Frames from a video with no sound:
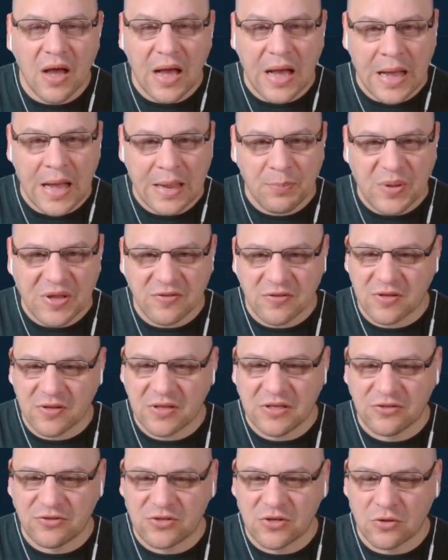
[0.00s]

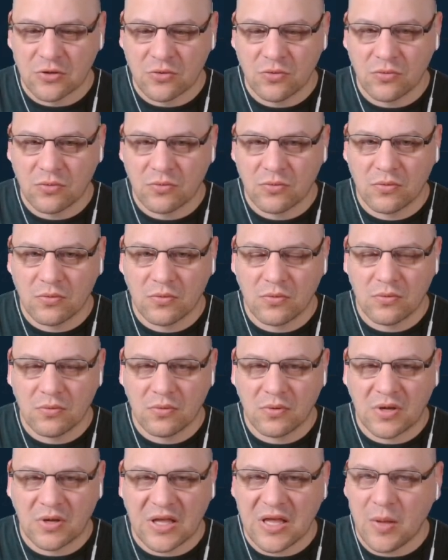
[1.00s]
basically don't
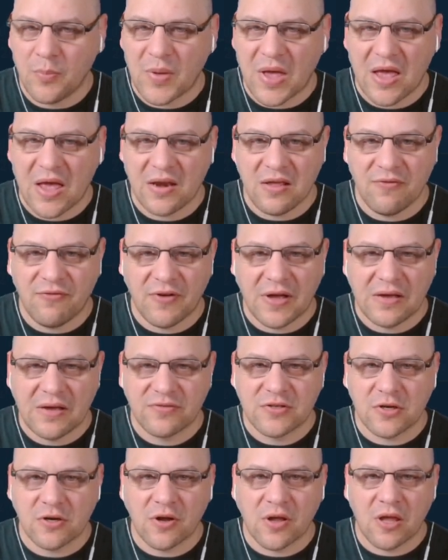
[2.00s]
keep any
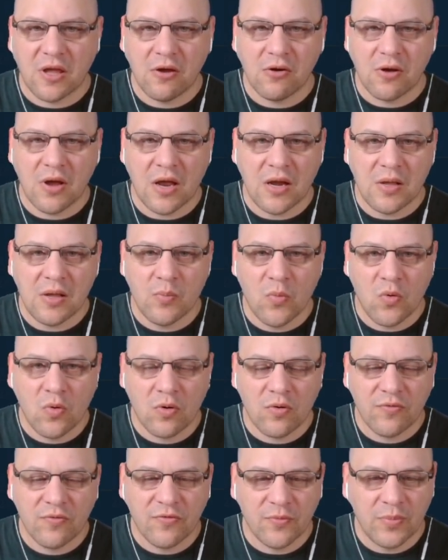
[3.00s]
5-star gear
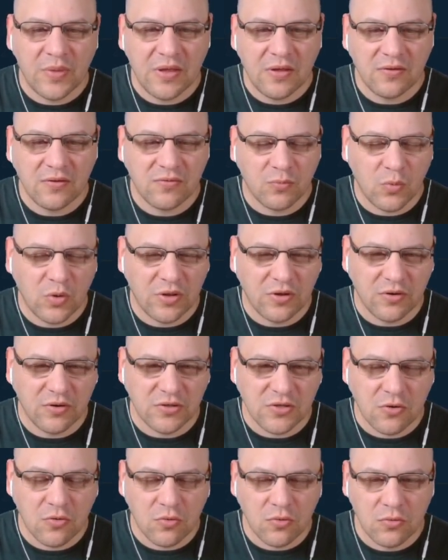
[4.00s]
anymore from these, whether
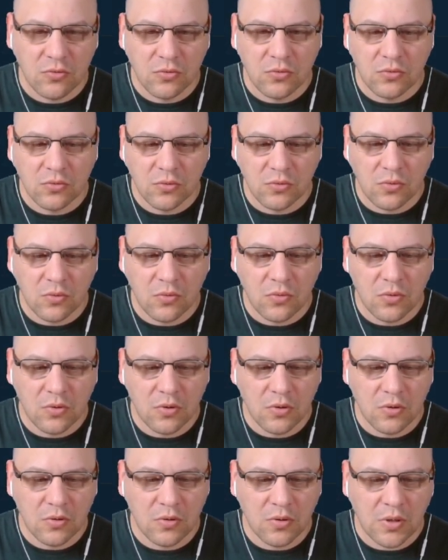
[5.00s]
it's cruel
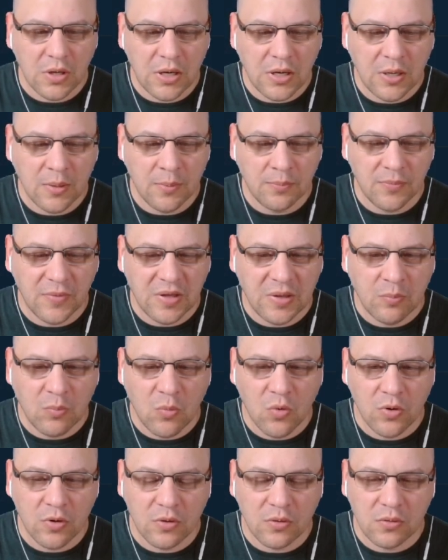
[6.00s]
or
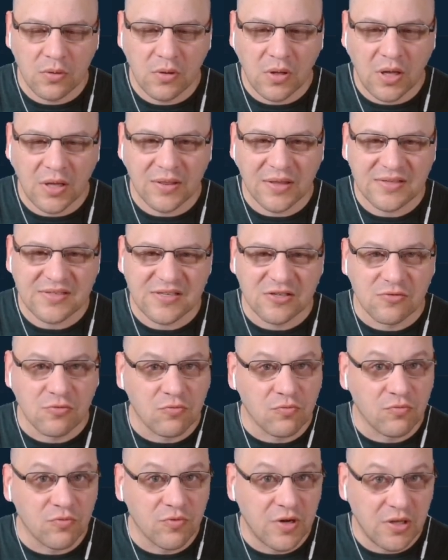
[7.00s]
immortal, unless it's
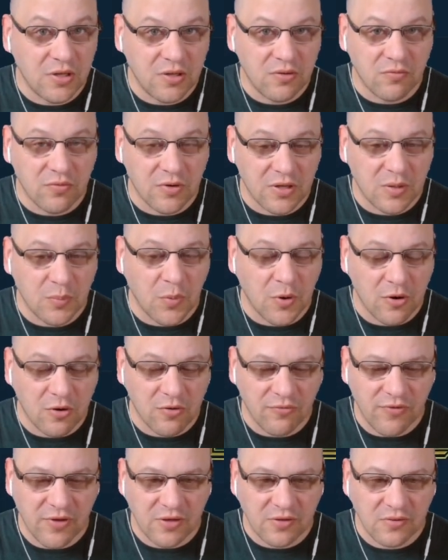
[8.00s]
really, really
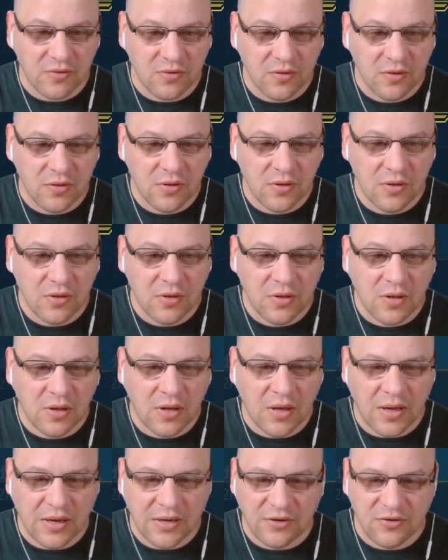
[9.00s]
perfect.
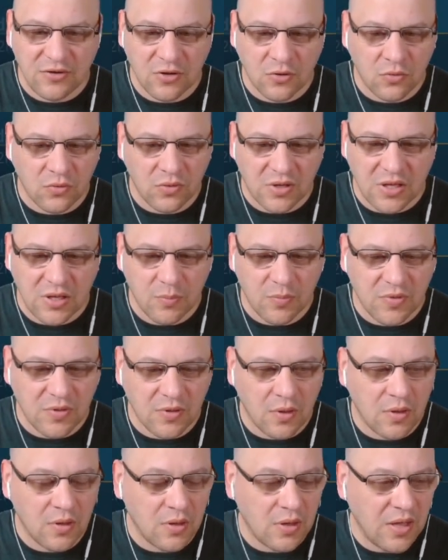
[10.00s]
I don't keep
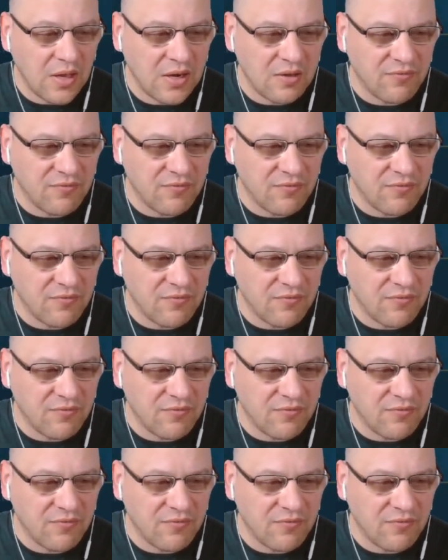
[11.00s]
any